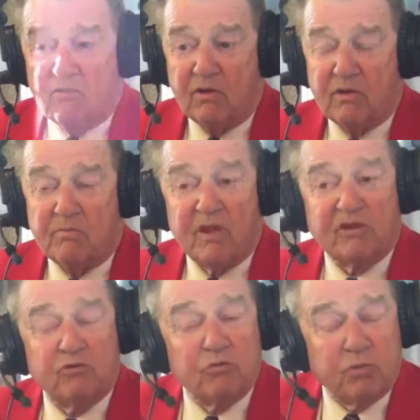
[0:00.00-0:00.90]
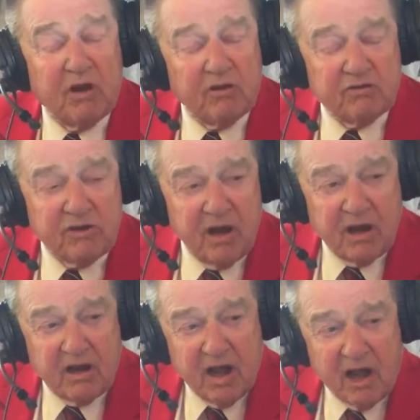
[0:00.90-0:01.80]
were the best 2 players,
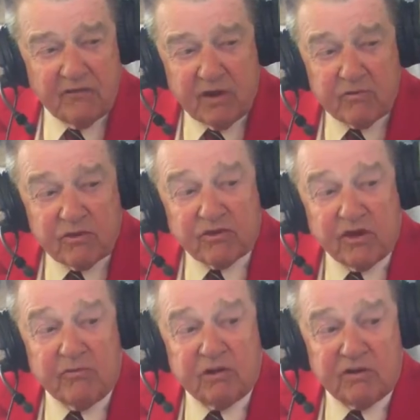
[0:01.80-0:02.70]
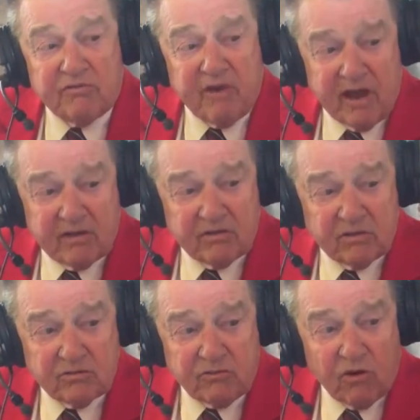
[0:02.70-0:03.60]
Ned, I've ever seen with the fans
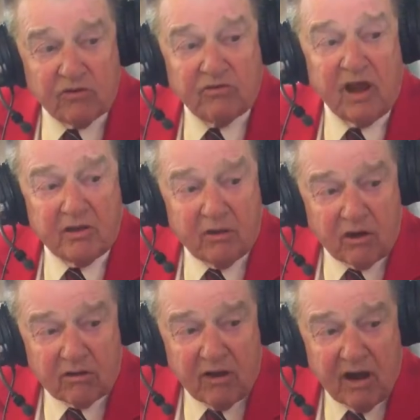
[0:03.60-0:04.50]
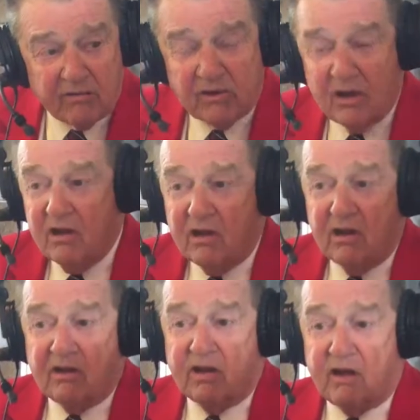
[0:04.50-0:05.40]
as far as signing autographs.
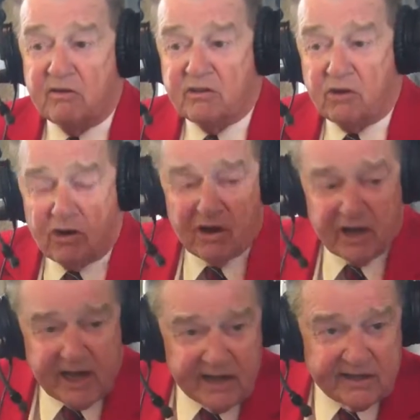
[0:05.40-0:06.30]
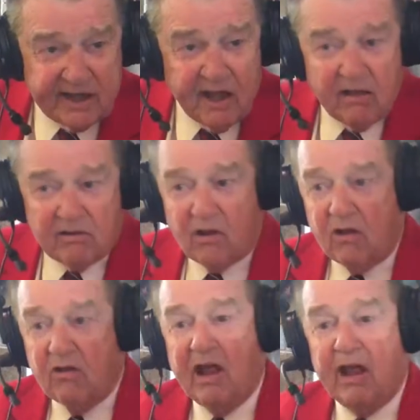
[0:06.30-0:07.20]
Never turning the kid down,
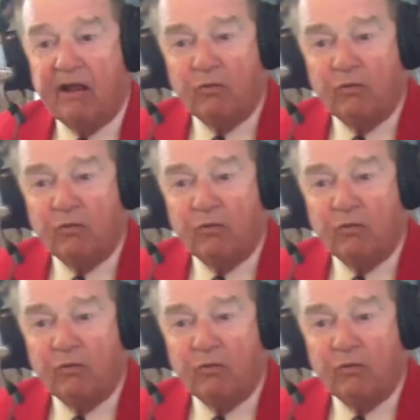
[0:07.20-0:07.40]
and